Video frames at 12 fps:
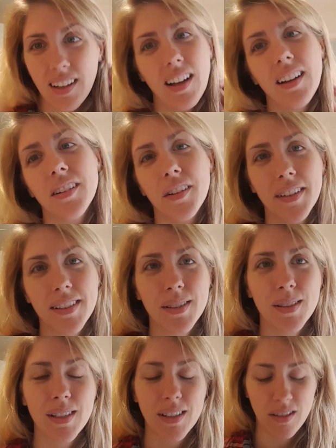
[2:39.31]
I don't know, that's
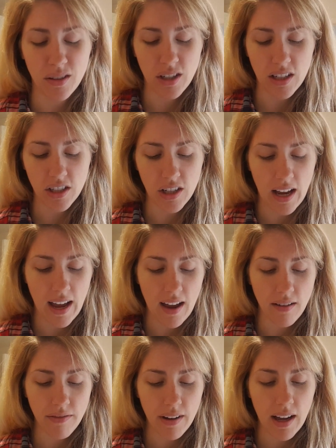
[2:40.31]
just the association I
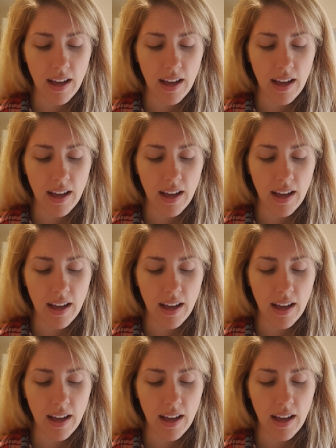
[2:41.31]
have.